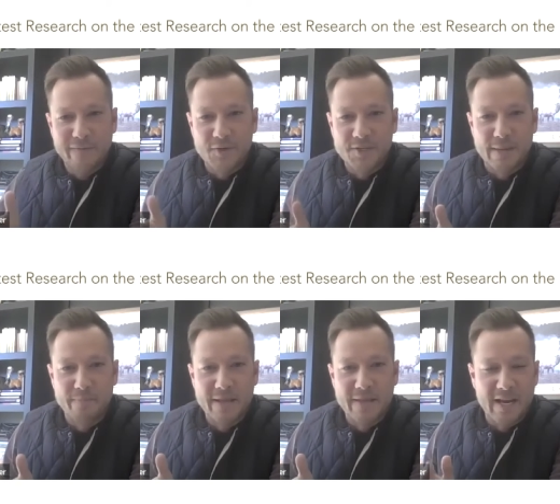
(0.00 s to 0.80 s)
for
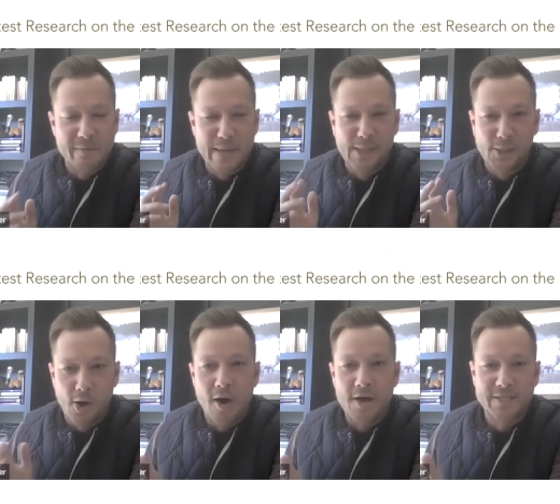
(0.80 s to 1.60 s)
something that had been
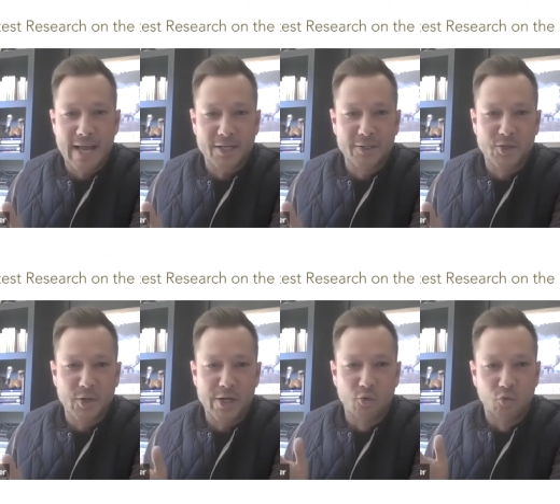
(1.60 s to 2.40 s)
lost and actually
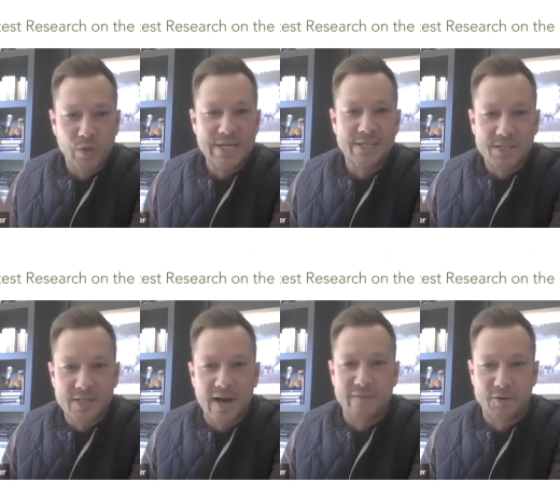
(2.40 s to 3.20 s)
trying to
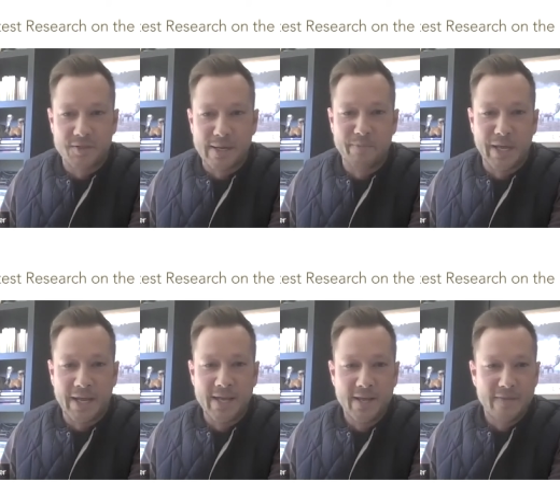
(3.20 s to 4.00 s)
rediscover
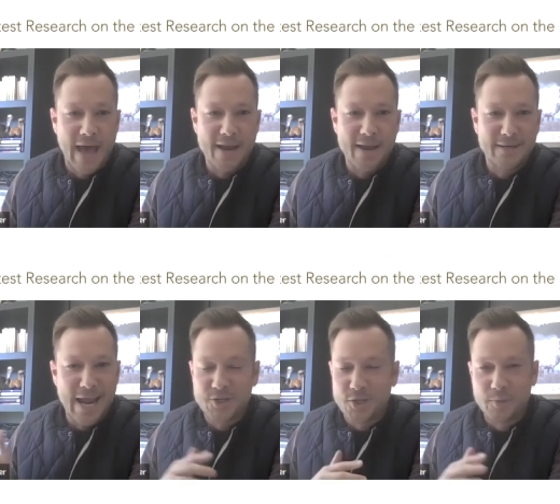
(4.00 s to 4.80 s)
something that
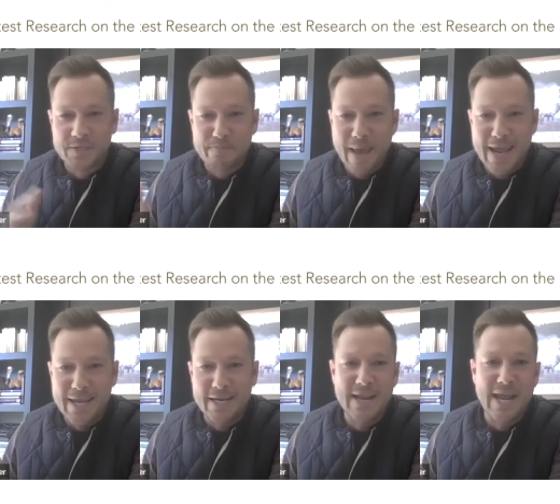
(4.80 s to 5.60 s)
nature was
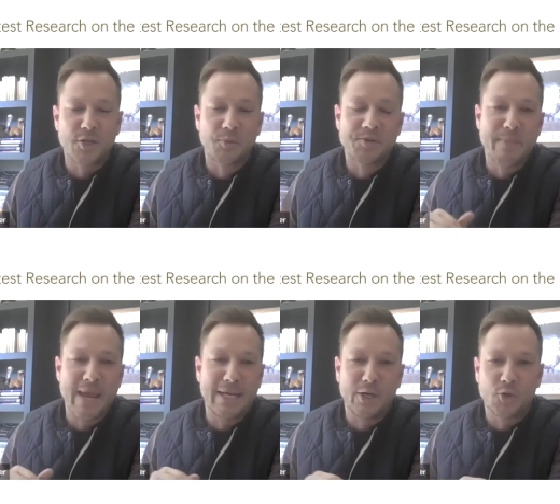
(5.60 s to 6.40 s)
making, and nature was
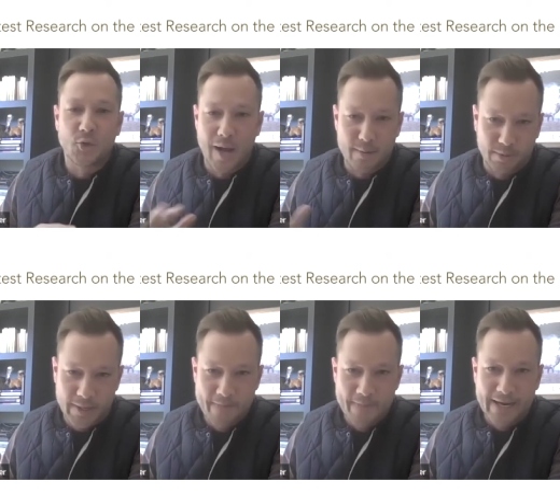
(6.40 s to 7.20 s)
making incredibly,